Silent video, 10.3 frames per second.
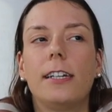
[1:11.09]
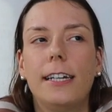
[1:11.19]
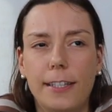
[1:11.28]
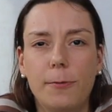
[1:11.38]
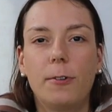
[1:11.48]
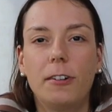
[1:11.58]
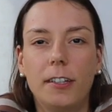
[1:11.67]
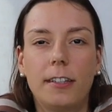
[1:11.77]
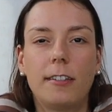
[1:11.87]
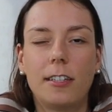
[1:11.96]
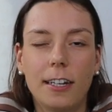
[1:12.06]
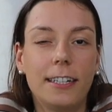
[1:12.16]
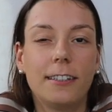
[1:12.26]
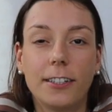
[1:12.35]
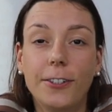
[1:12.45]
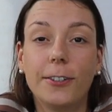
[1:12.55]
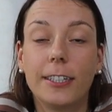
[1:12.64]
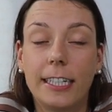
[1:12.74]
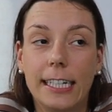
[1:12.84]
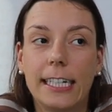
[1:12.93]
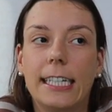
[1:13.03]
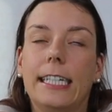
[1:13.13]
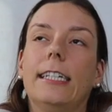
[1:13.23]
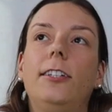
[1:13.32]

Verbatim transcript: is it worth studying linguistics?